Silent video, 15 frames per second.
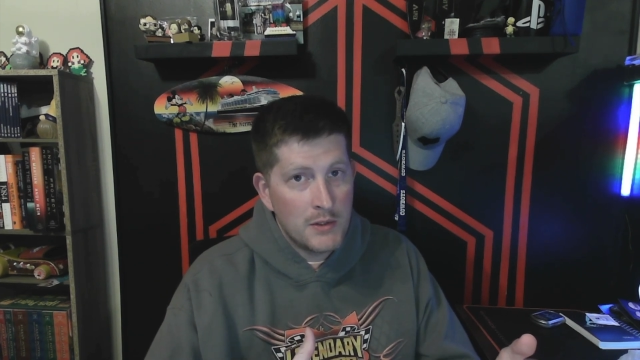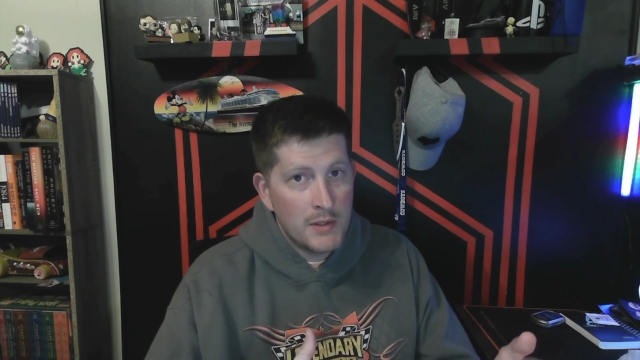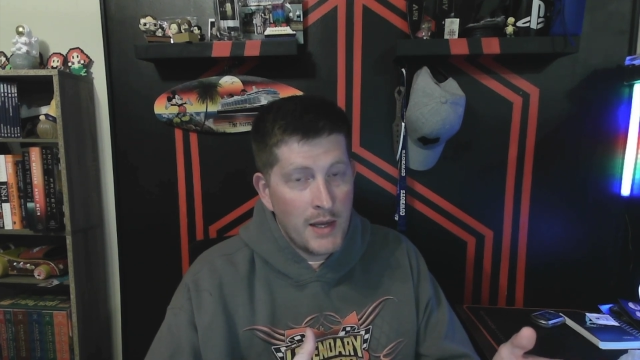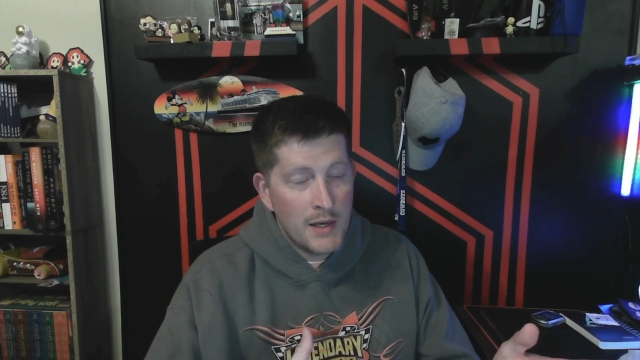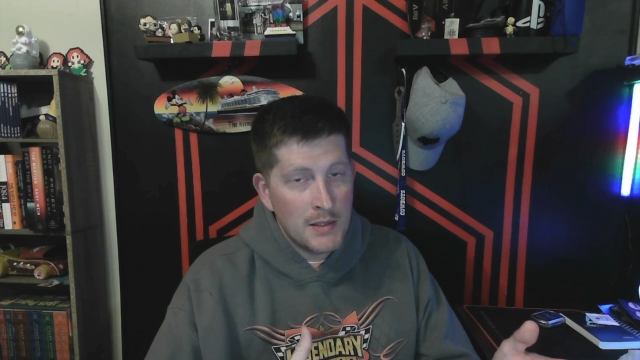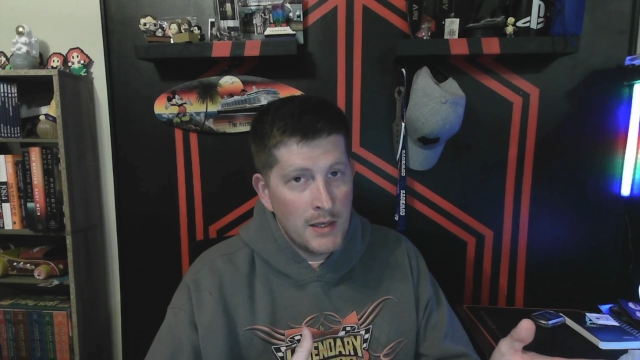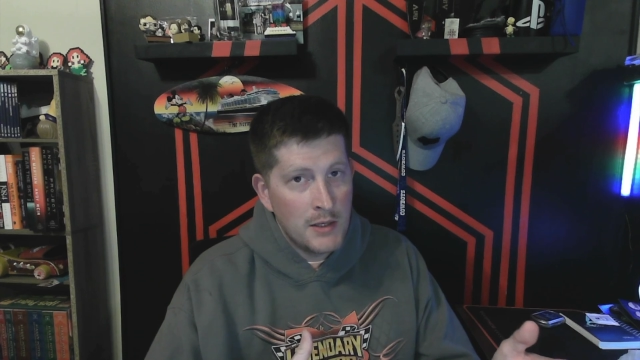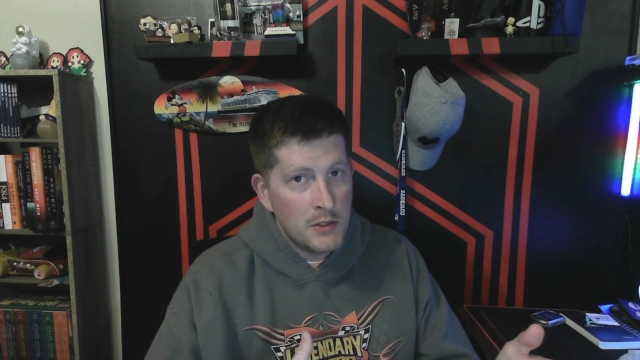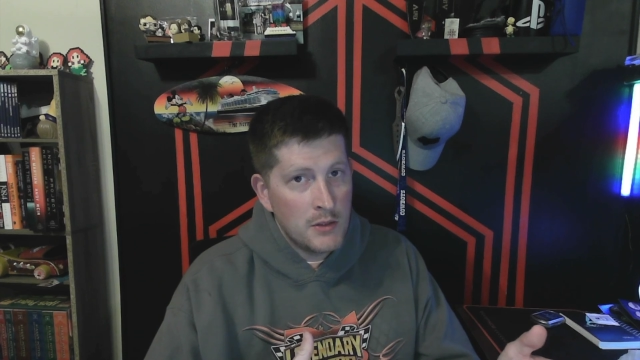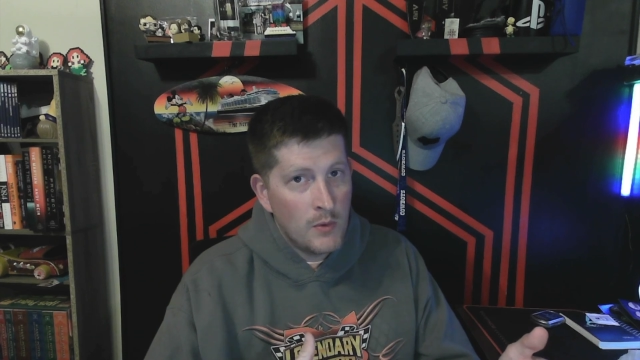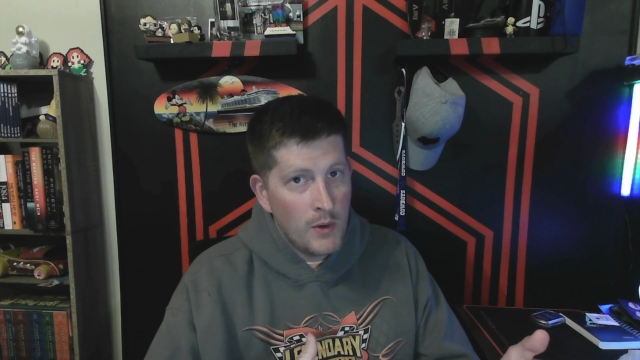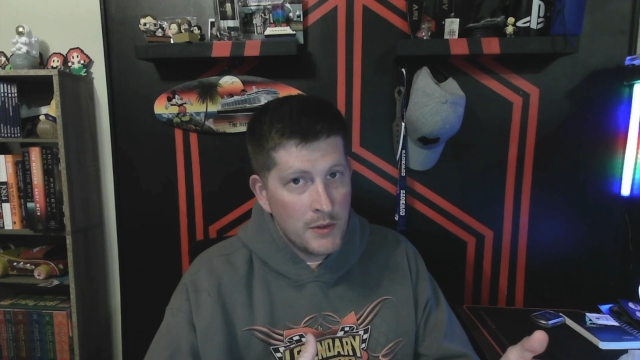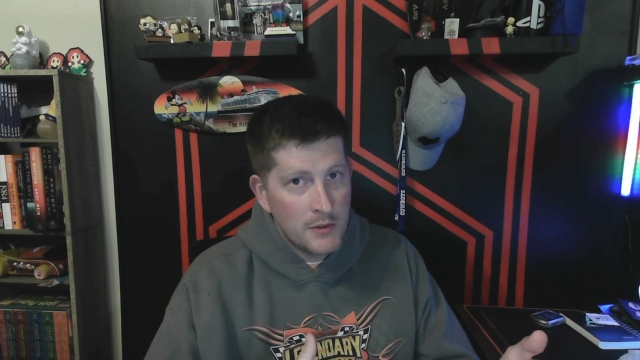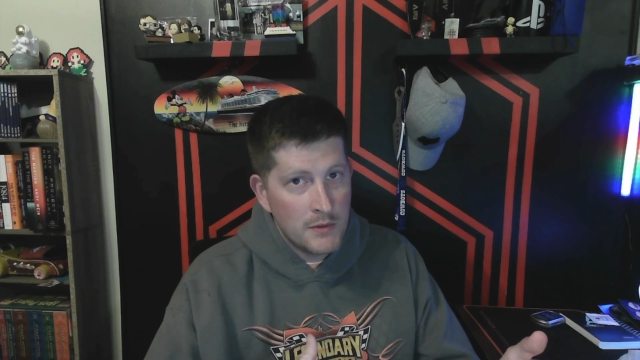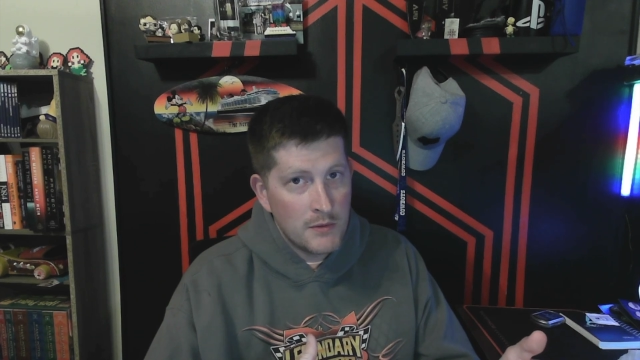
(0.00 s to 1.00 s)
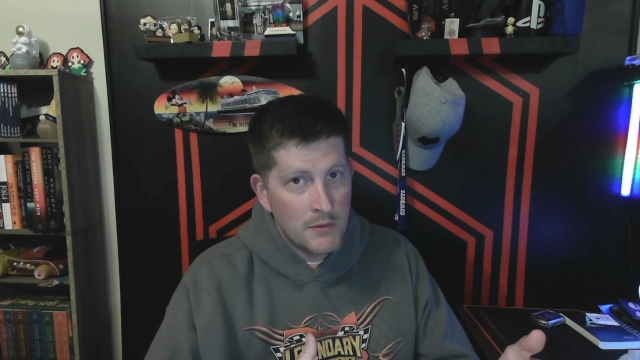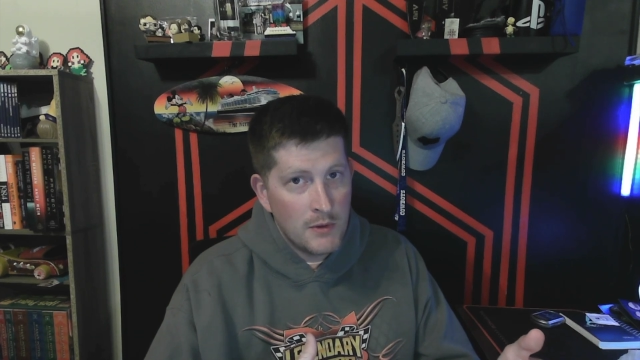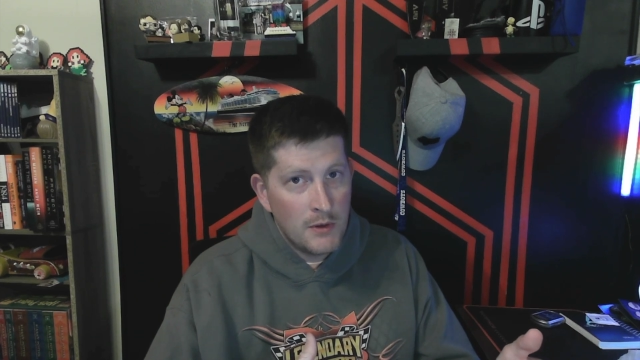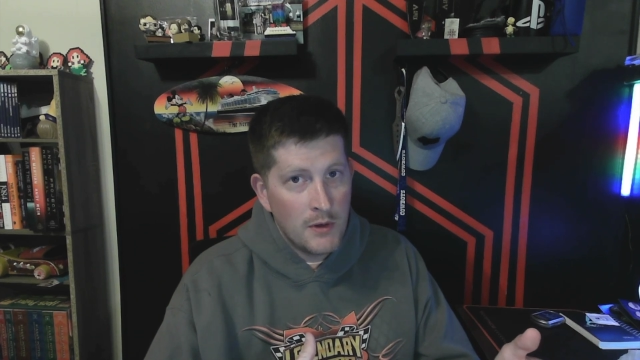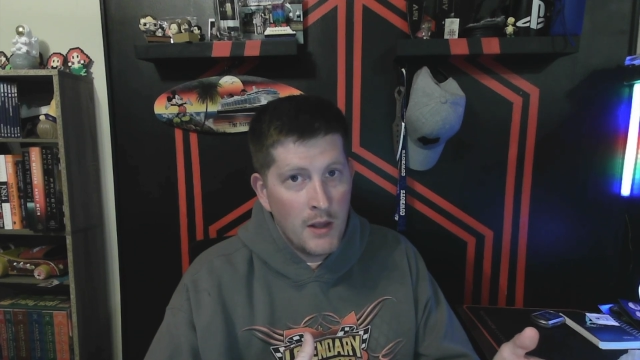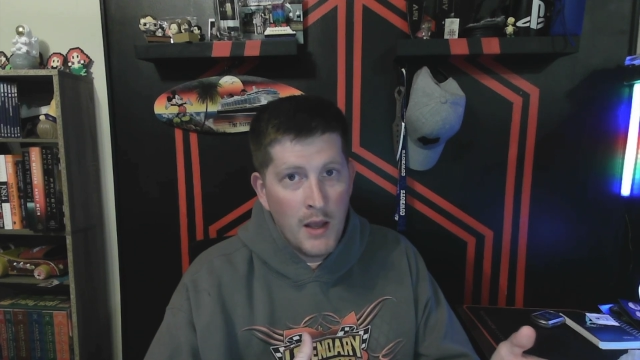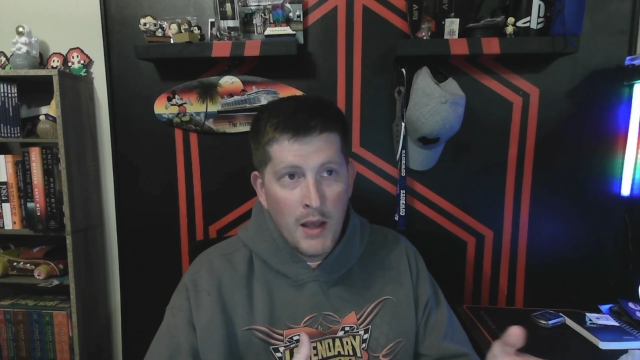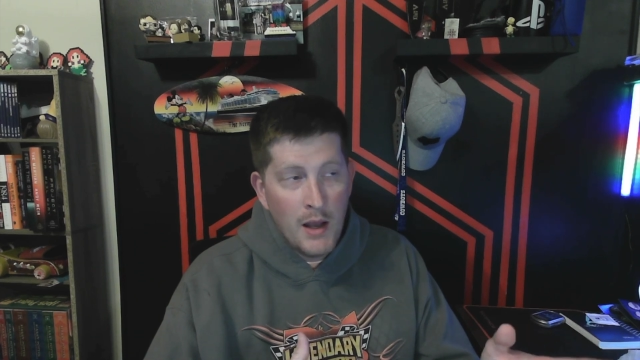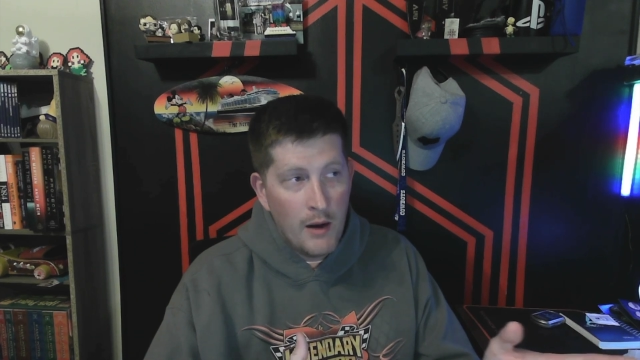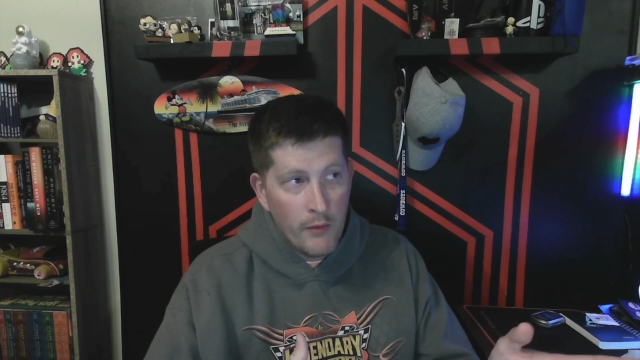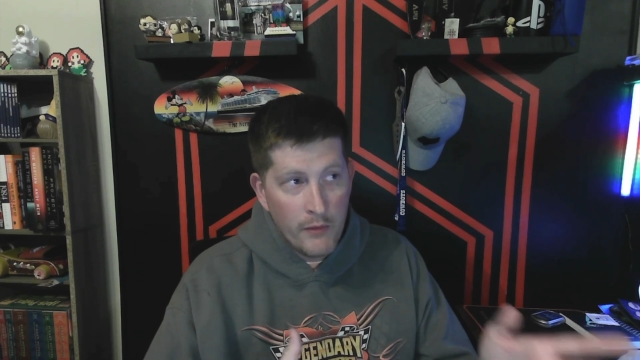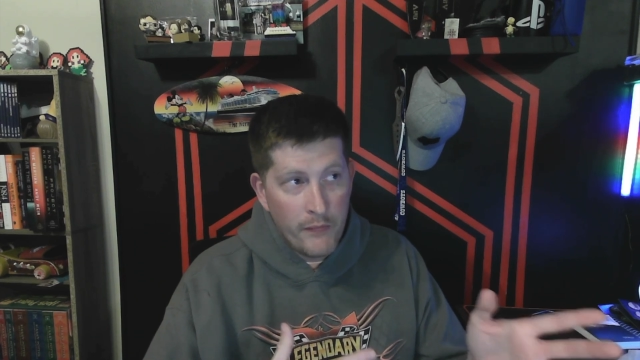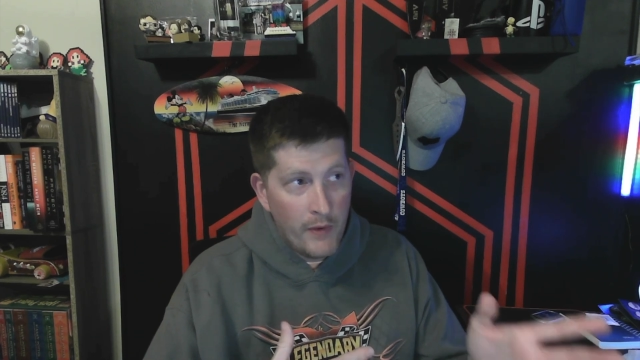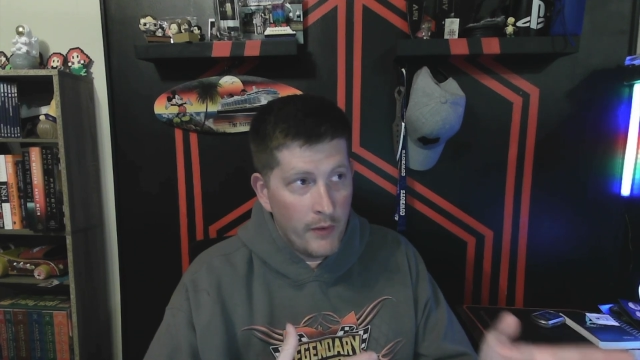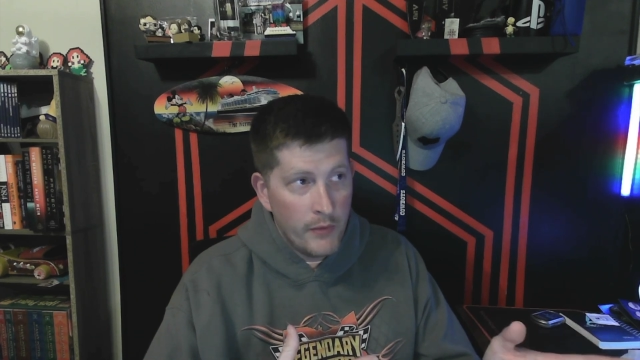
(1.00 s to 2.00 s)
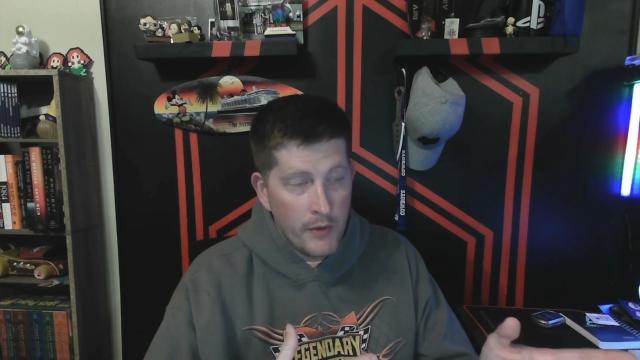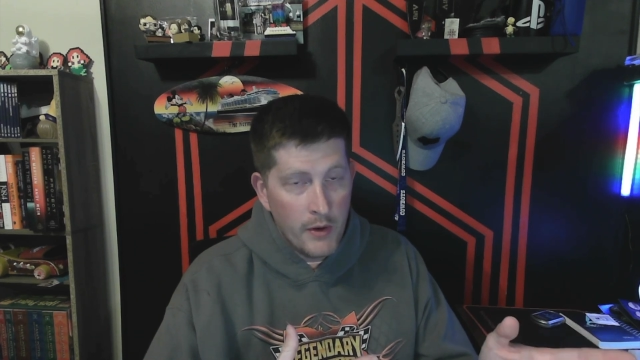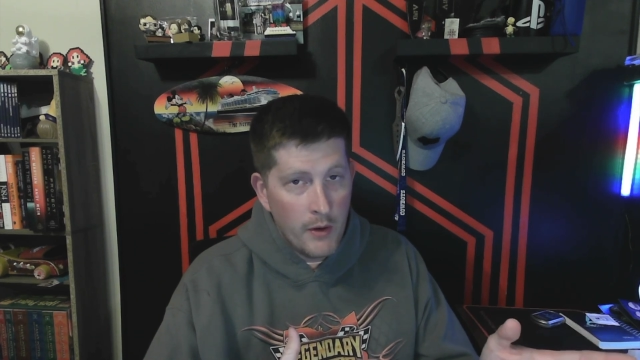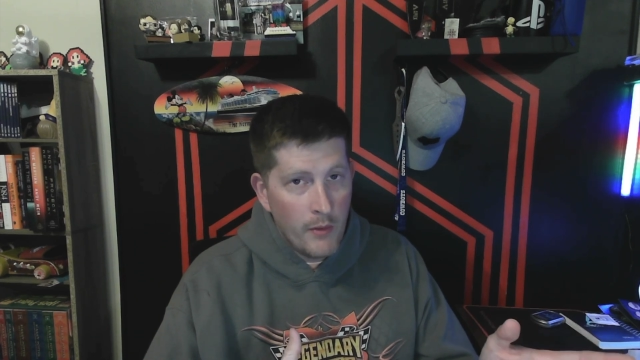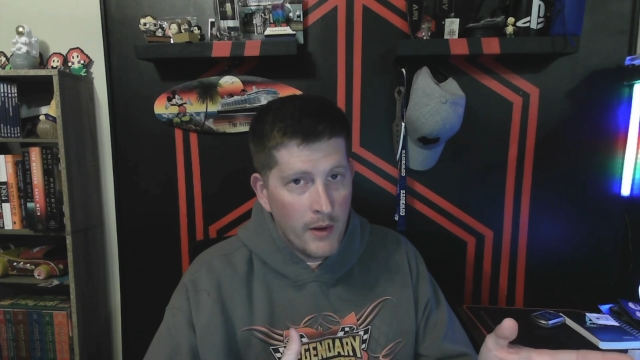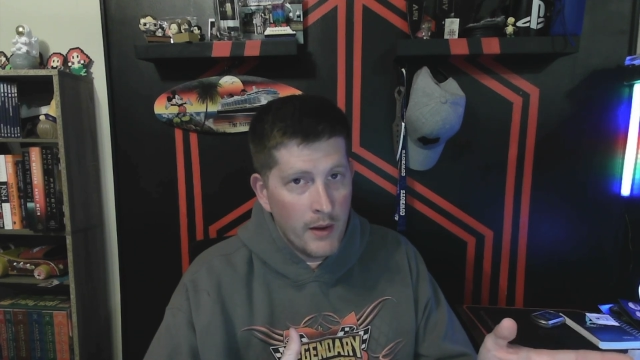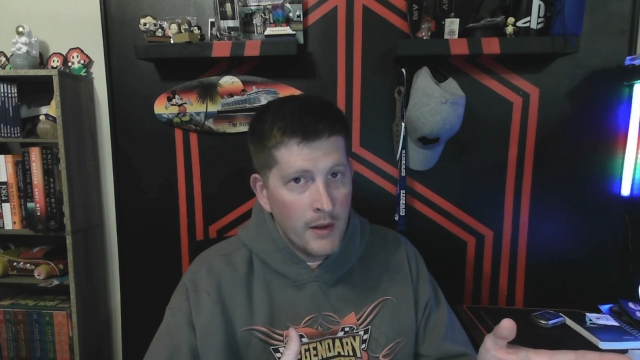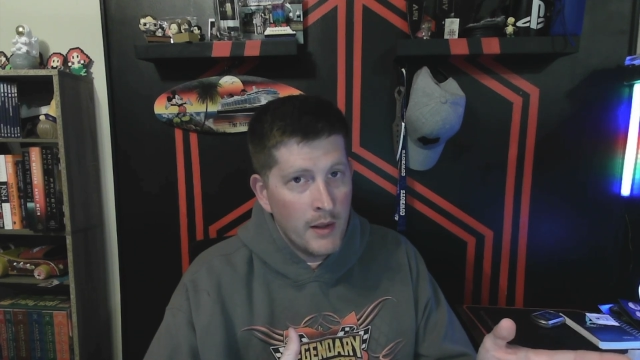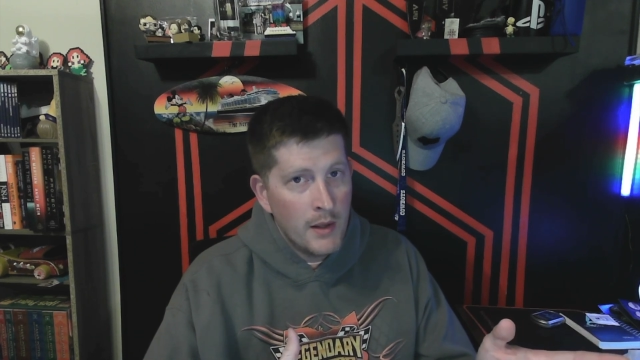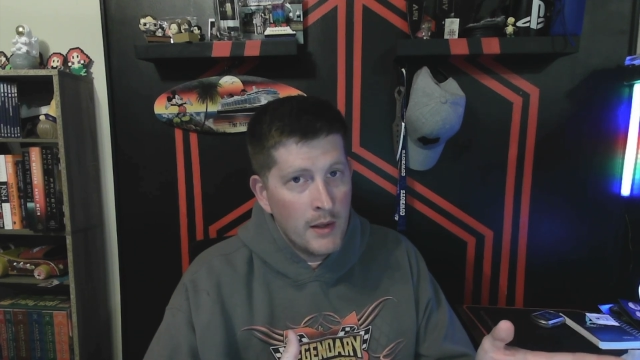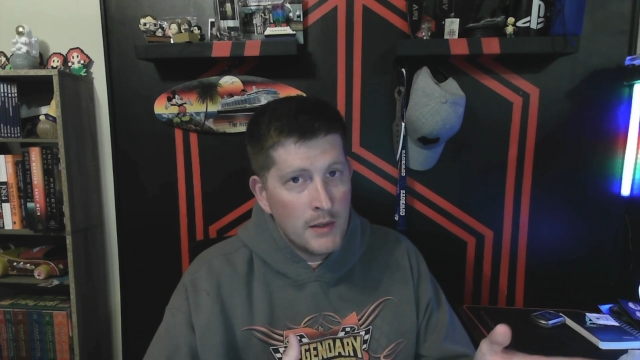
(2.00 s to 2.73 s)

taxation questions wrong, I would have failed the OA.